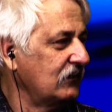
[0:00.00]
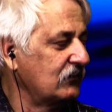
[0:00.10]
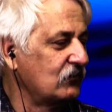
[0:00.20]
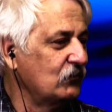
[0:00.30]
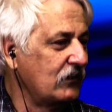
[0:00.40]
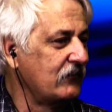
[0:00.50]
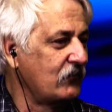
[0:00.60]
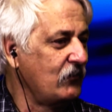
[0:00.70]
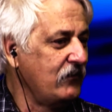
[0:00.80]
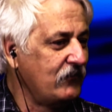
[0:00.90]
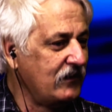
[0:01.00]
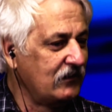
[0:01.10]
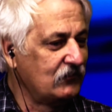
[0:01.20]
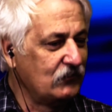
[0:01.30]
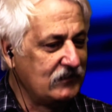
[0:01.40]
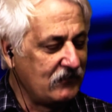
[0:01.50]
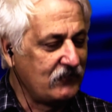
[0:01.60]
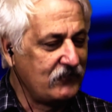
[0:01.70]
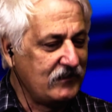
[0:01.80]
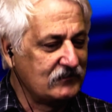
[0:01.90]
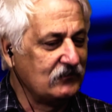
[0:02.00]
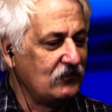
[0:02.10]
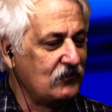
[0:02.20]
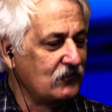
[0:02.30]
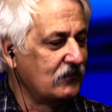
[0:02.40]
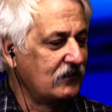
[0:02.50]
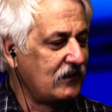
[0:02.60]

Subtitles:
And so whatever we face, we never face alone.